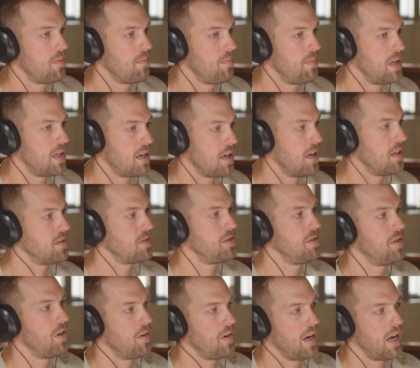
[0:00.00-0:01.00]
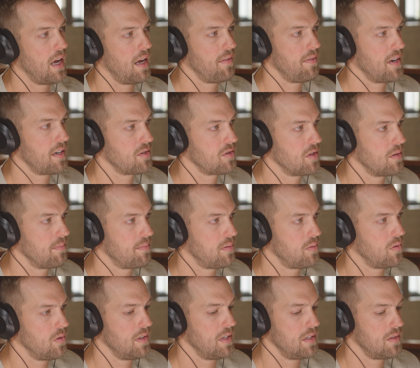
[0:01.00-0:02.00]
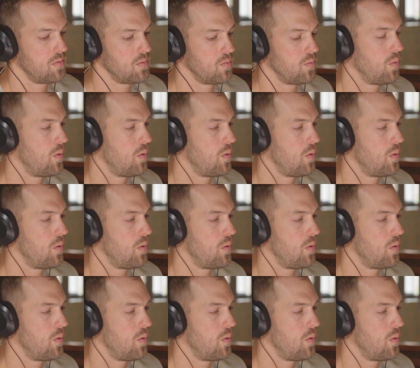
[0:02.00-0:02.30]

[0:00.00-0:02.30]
because you don't have extra employees,